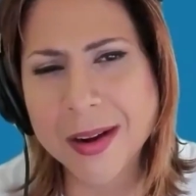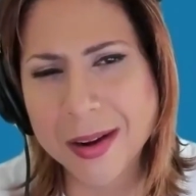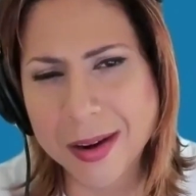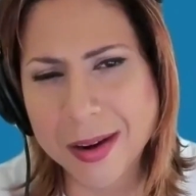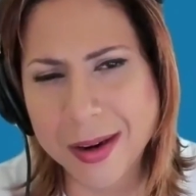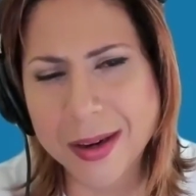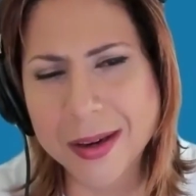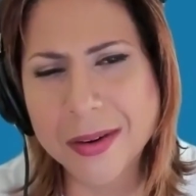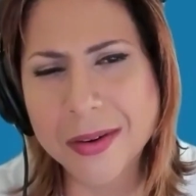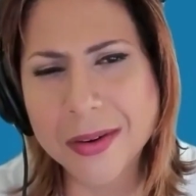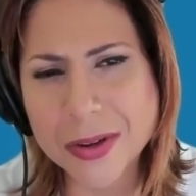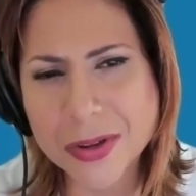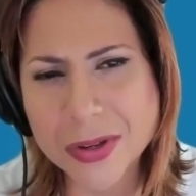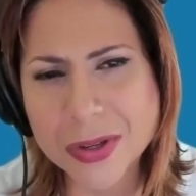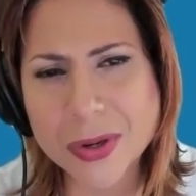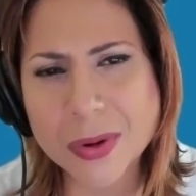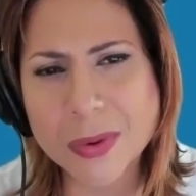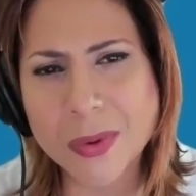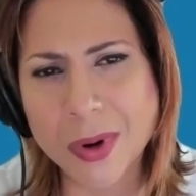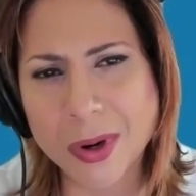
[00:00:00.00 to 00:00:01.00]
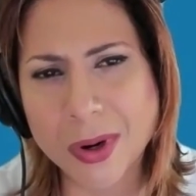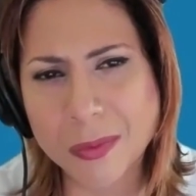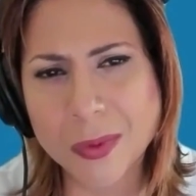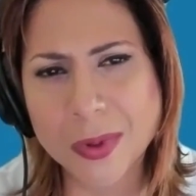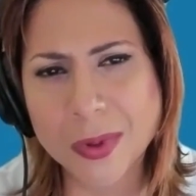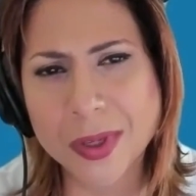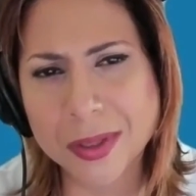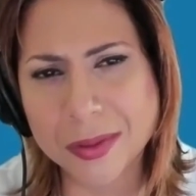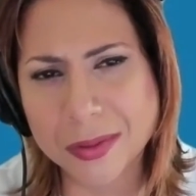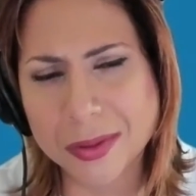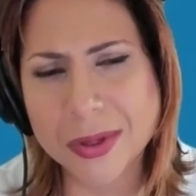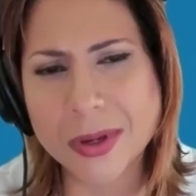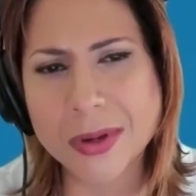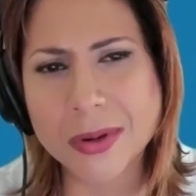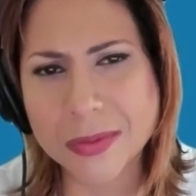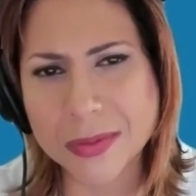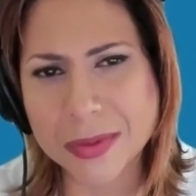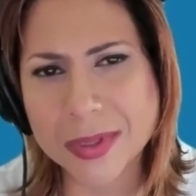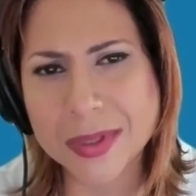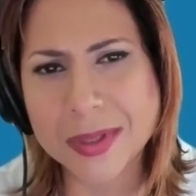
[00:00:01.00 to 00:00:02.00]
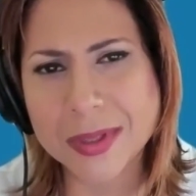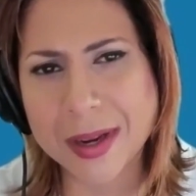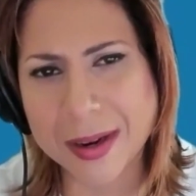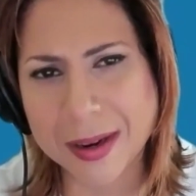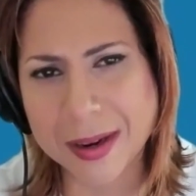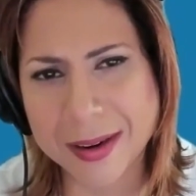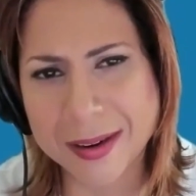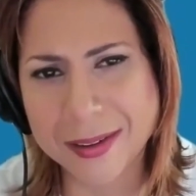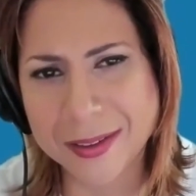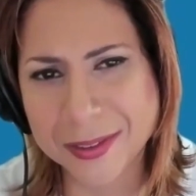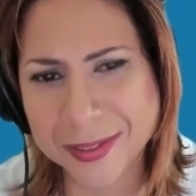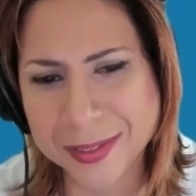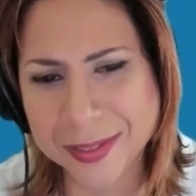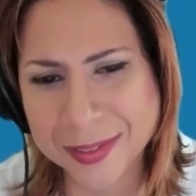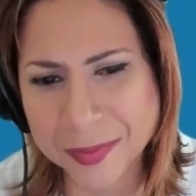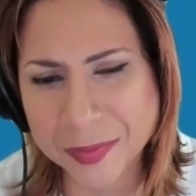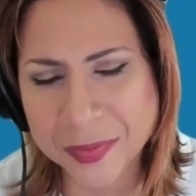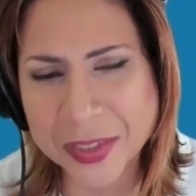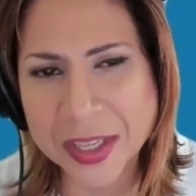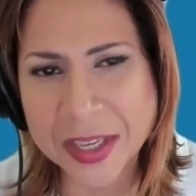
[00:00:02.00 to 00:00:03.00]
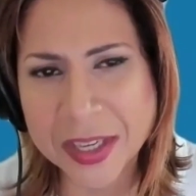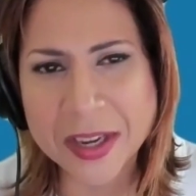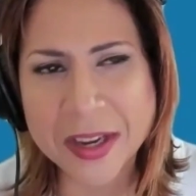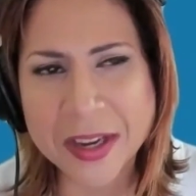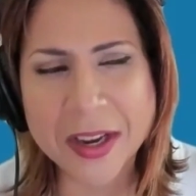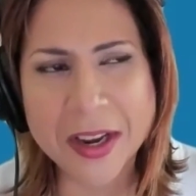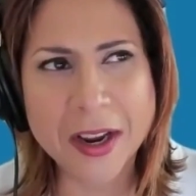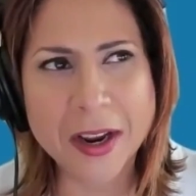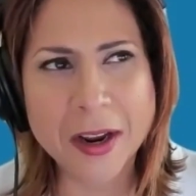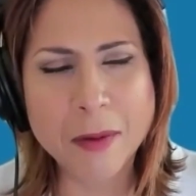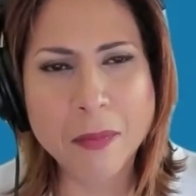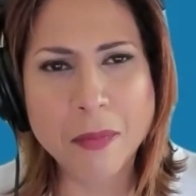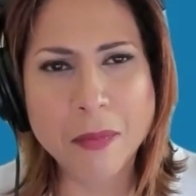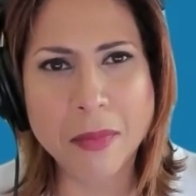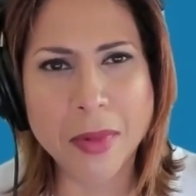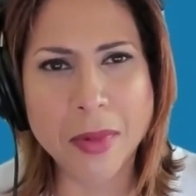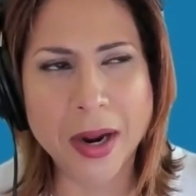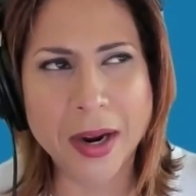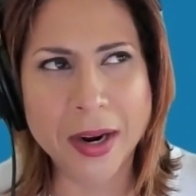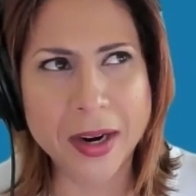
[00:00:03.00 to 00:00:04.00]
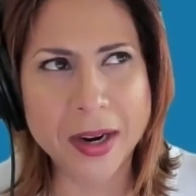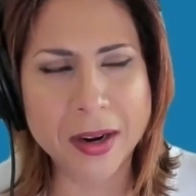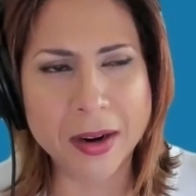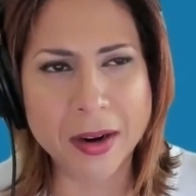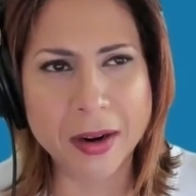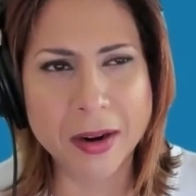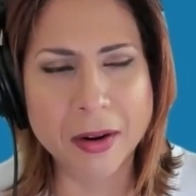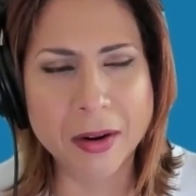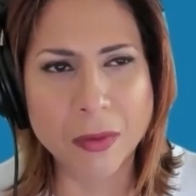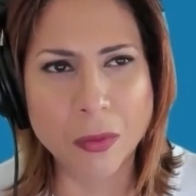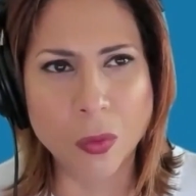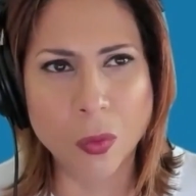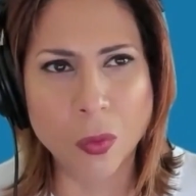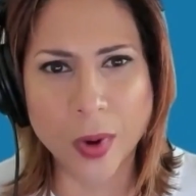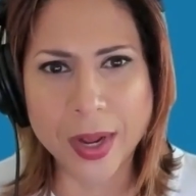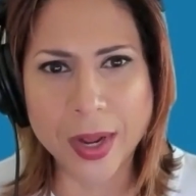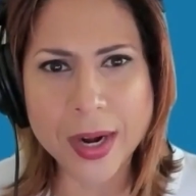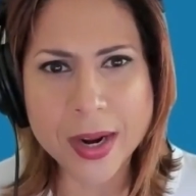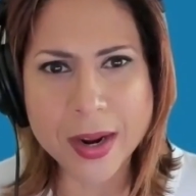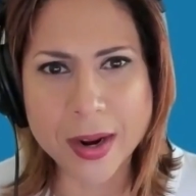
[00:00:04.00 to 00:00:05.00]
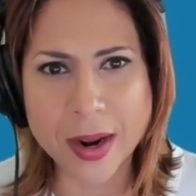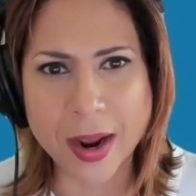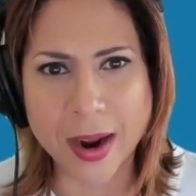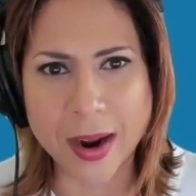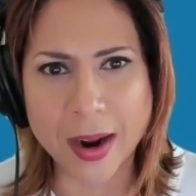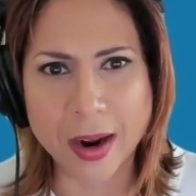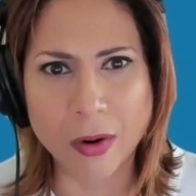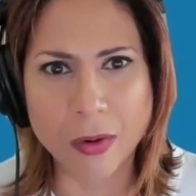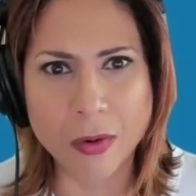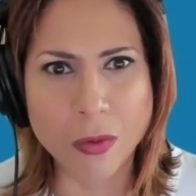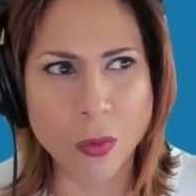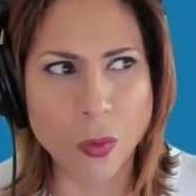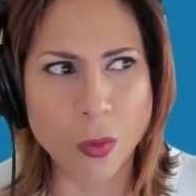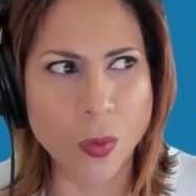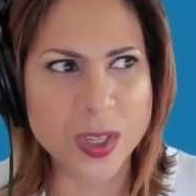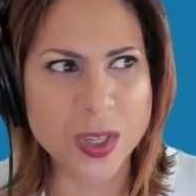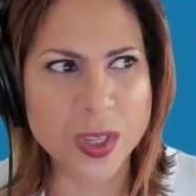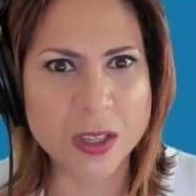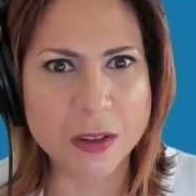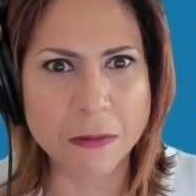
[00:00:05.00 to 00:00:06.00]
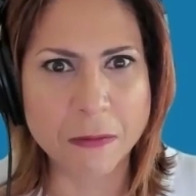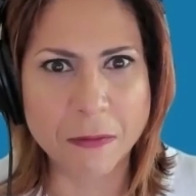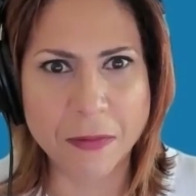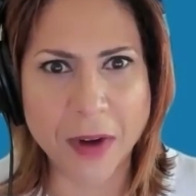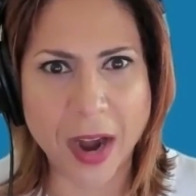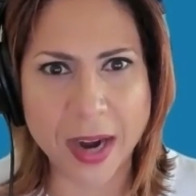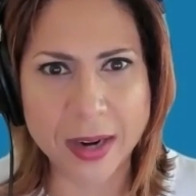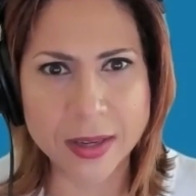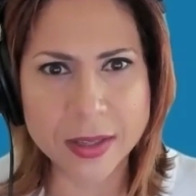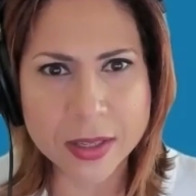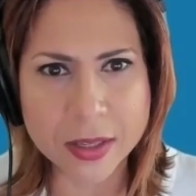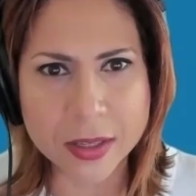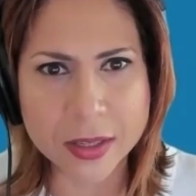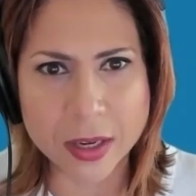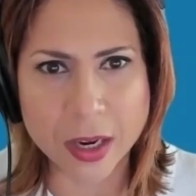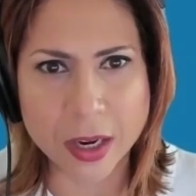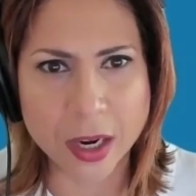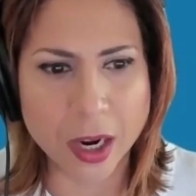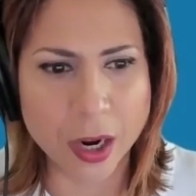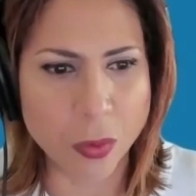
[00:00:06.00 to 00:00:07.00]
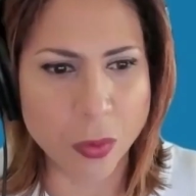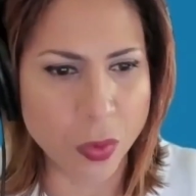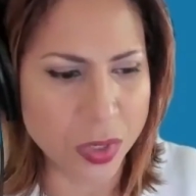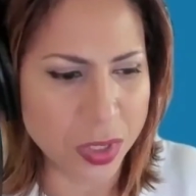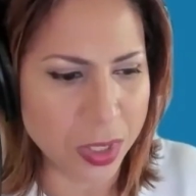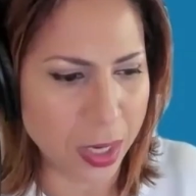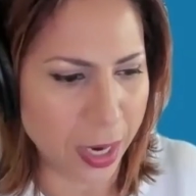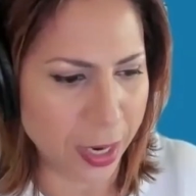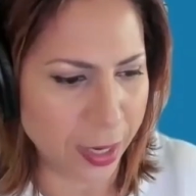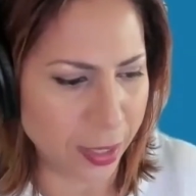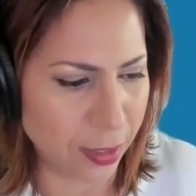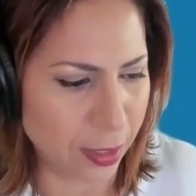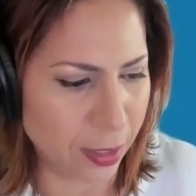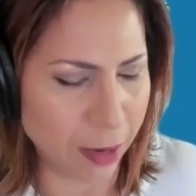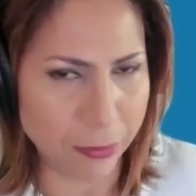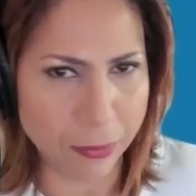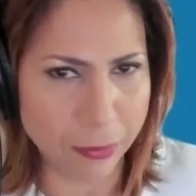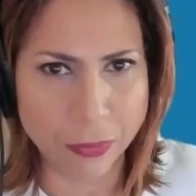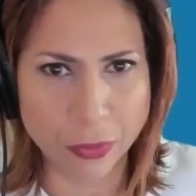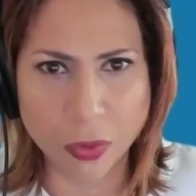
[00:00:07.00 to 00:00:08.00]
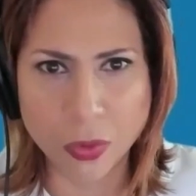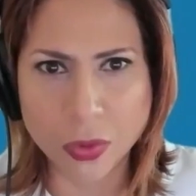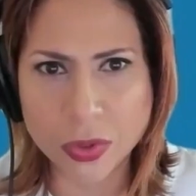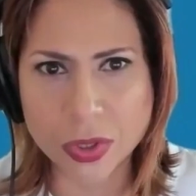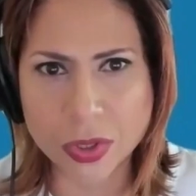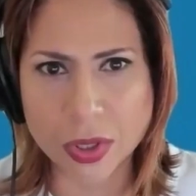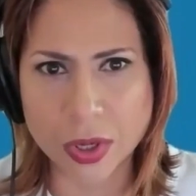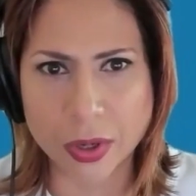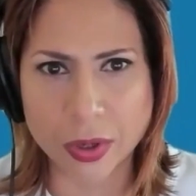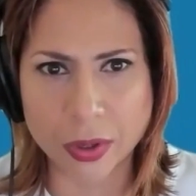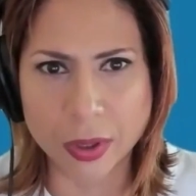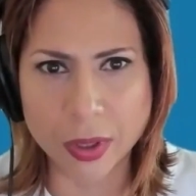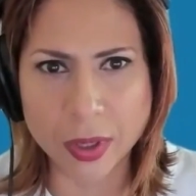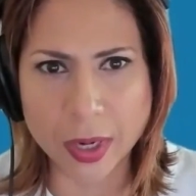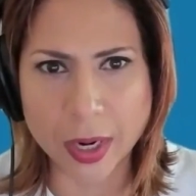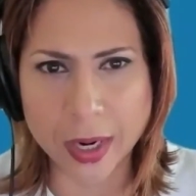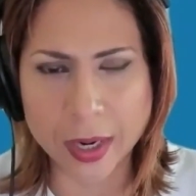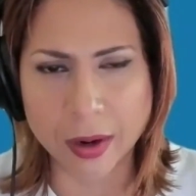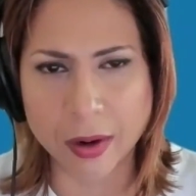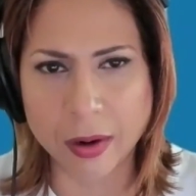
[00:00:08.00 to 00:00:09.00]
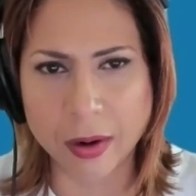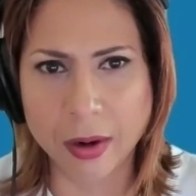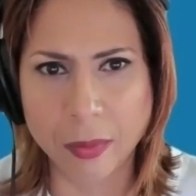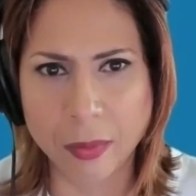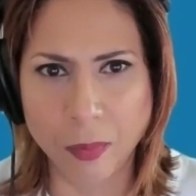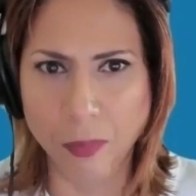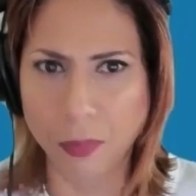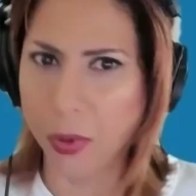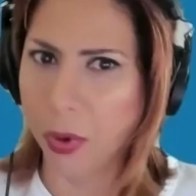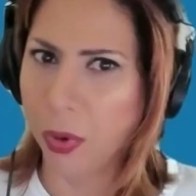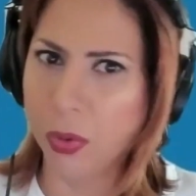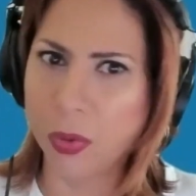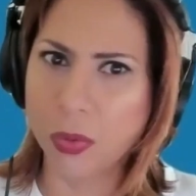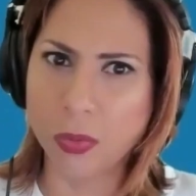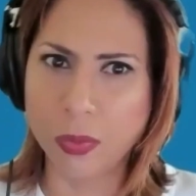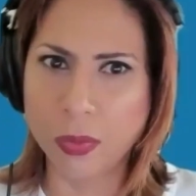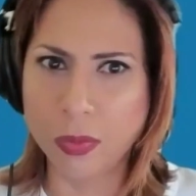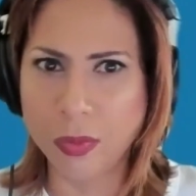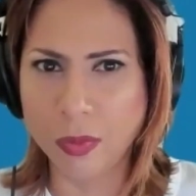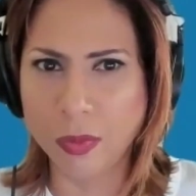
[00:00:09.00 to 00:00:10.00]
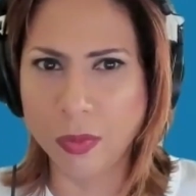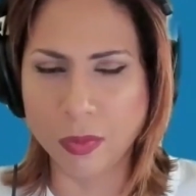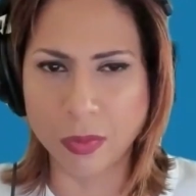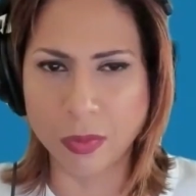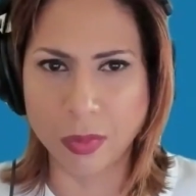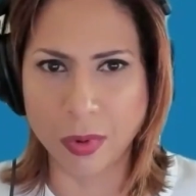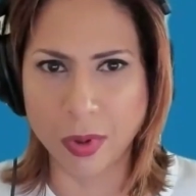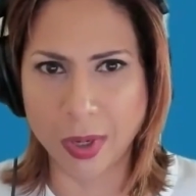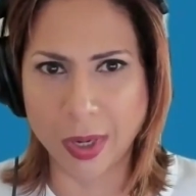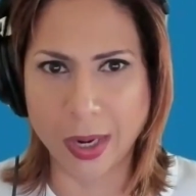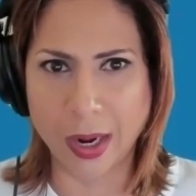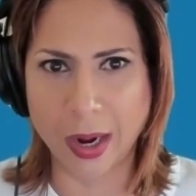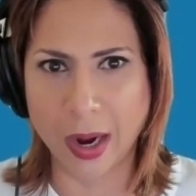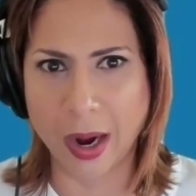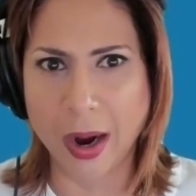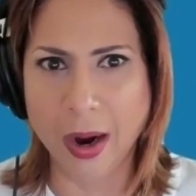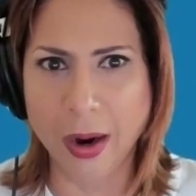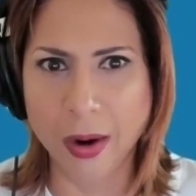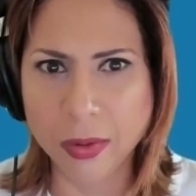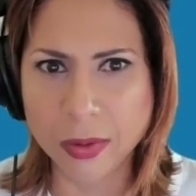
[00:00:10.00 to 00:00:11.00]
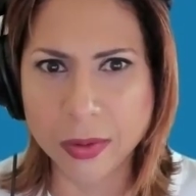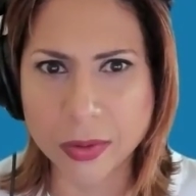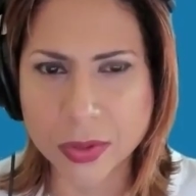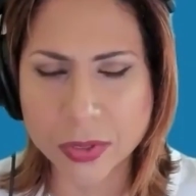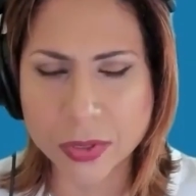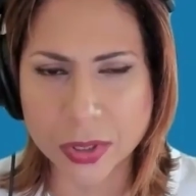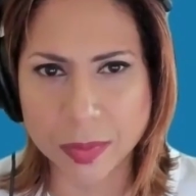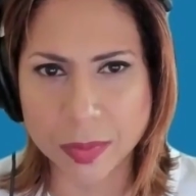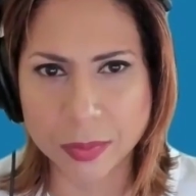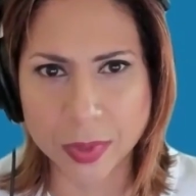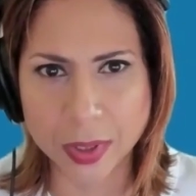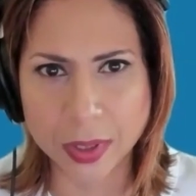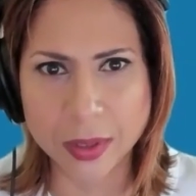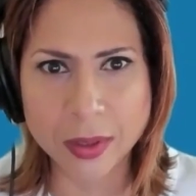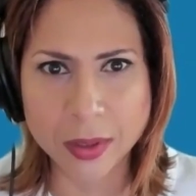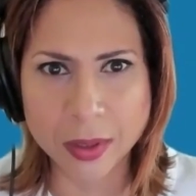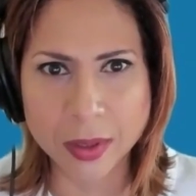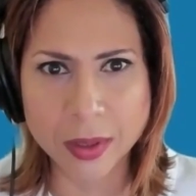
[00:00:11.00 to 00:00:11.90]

I'm gonna show up when it tones down. And my wedding gown was fancy. It was like that full skirt, like a ballroom gown or something